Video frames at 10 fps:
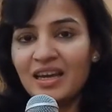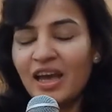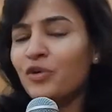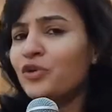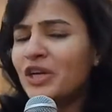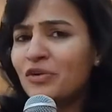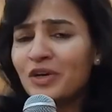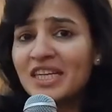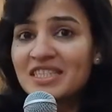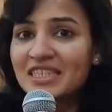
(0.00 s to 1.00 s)
I would
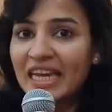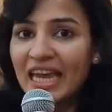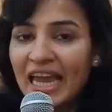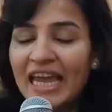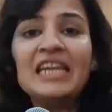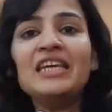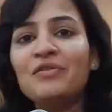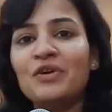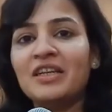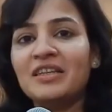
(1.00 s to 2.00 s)
request
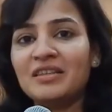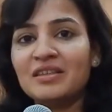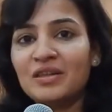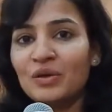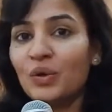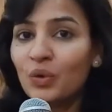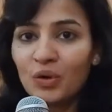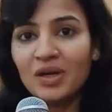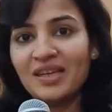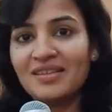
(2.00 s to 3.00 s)
anyone
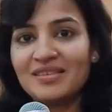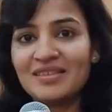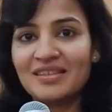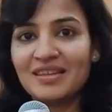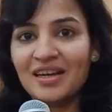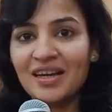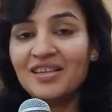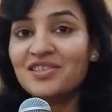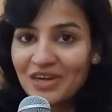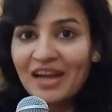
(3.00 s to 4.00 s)
who is
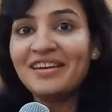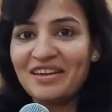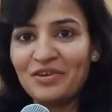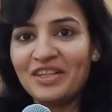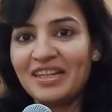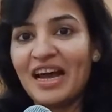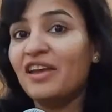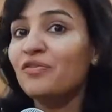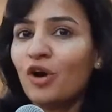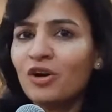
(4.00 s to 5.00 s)
struggling with
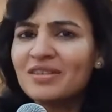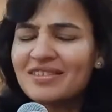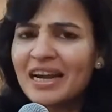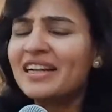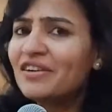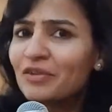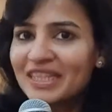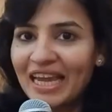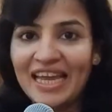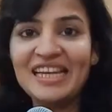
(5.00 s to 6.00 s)
life or struggling with
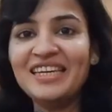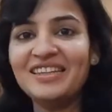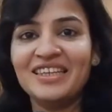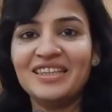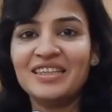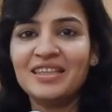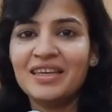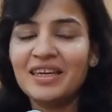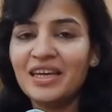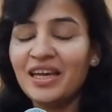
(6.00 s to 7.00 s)
anything,
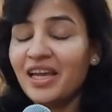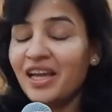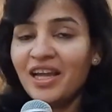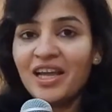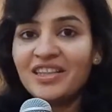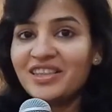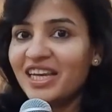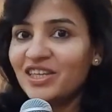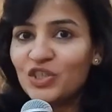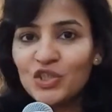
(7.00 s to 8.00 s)

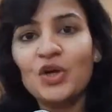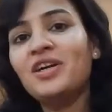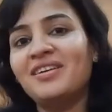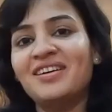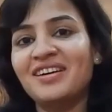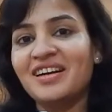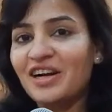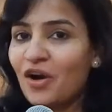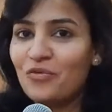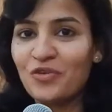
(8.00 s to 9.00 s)
they should
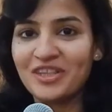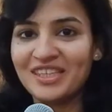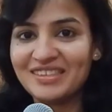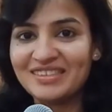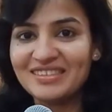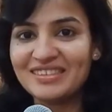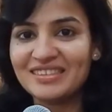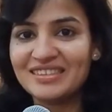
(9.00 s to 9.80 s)
come for this.